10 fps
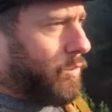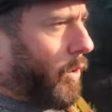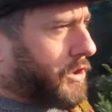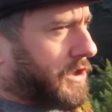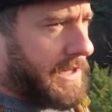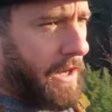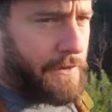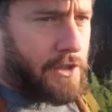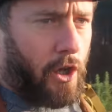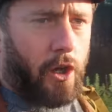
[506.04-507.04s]
to wash yourself.
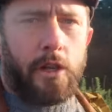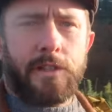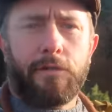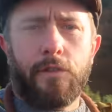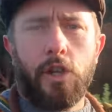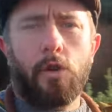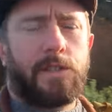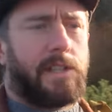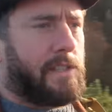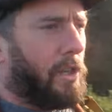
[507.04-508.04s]
It's got a lot of different
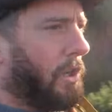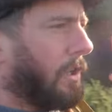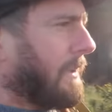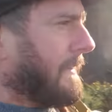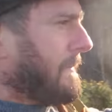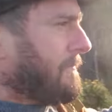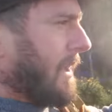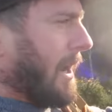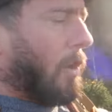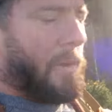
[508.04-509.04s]
uses, so
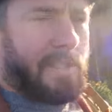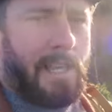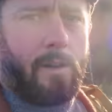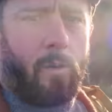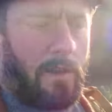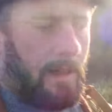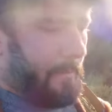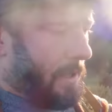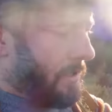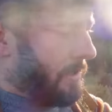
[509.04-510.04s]
I always take one of
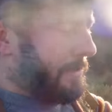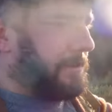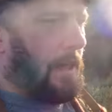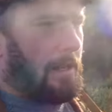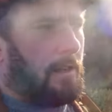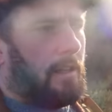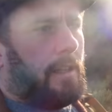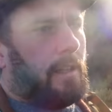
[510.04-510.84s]
them thin